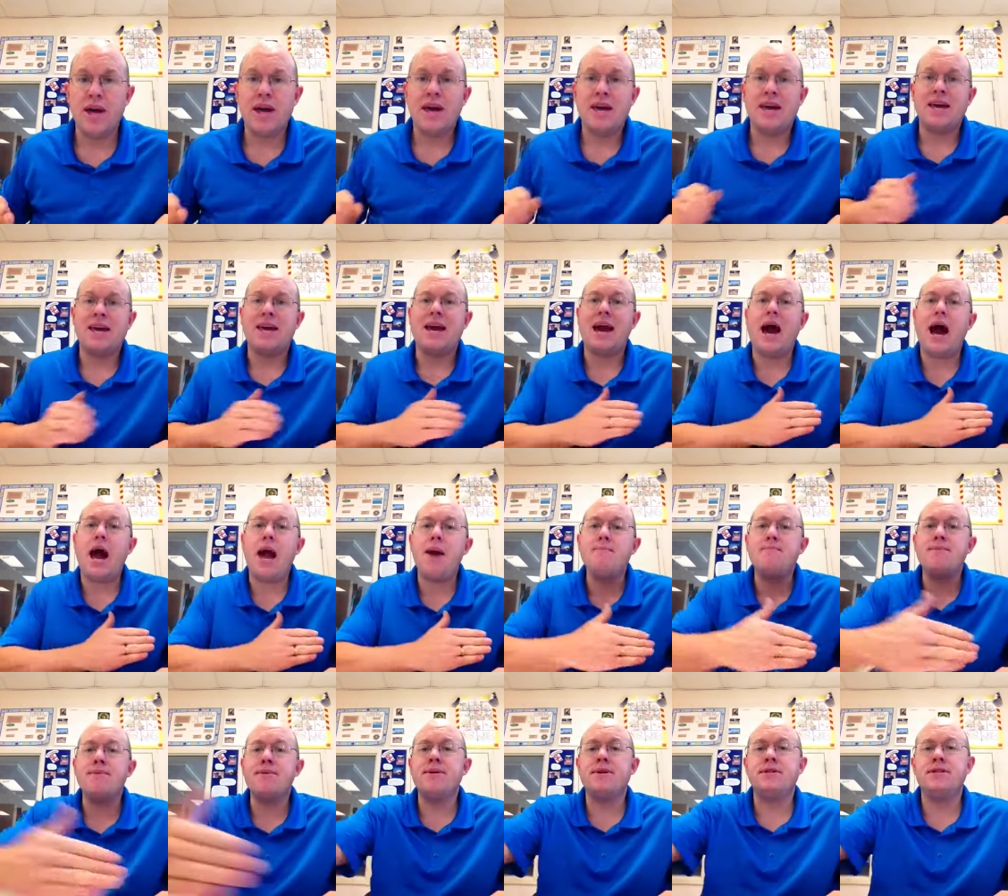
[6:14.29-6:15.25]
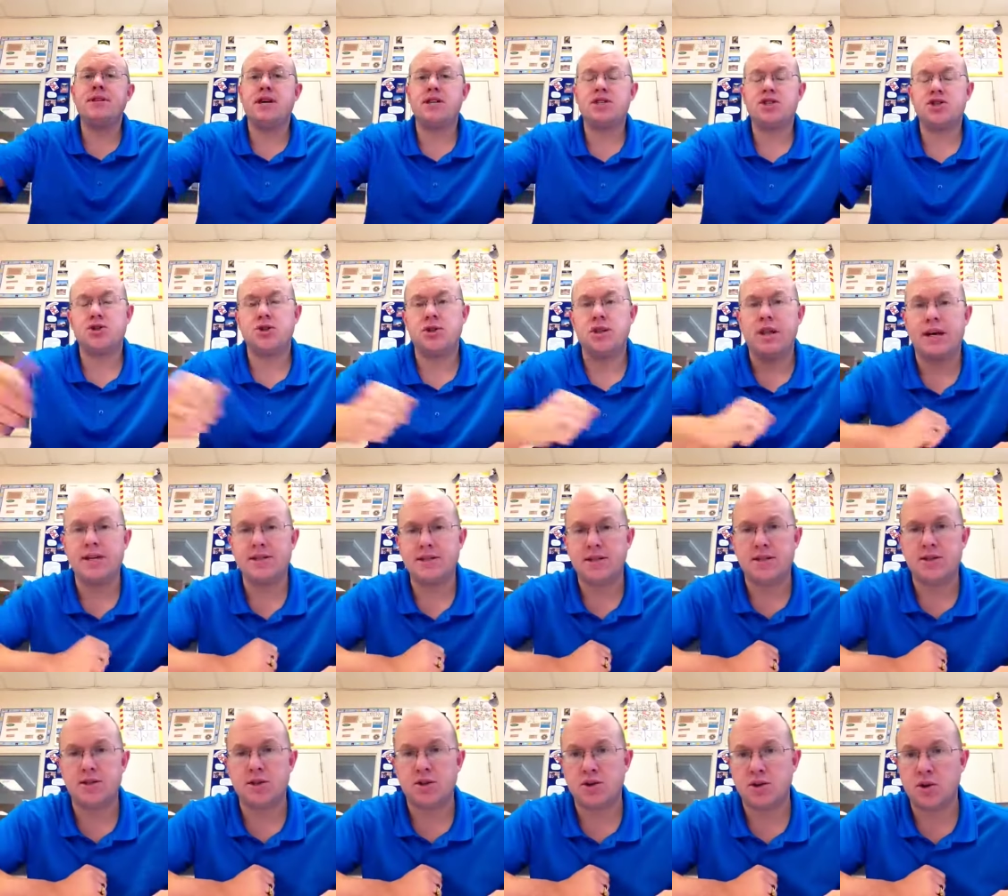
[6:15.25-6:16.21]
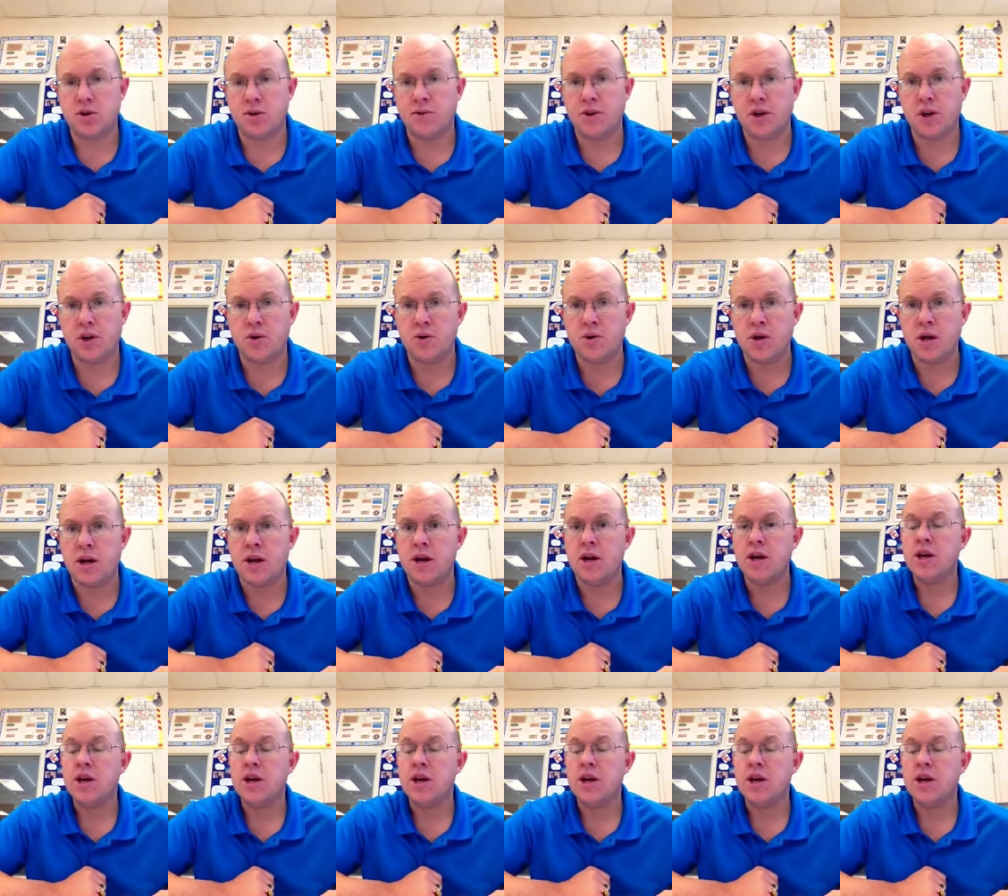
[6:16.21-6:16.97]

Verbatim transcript: he hyper industrializes the Soviet Union